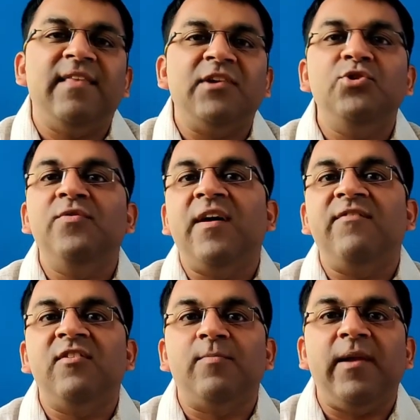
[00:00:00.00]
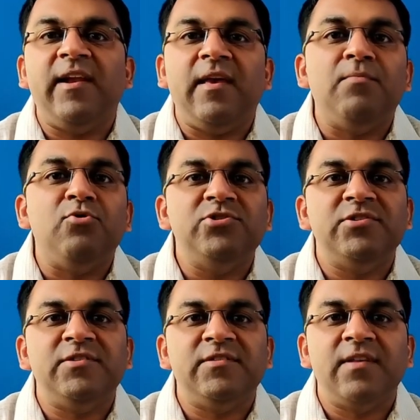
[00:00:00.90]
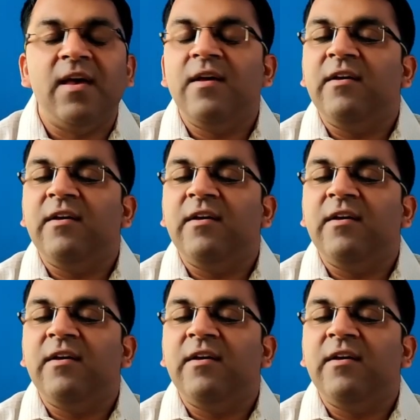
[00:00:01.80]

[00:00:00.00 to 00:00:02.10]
that you would have displayed emotions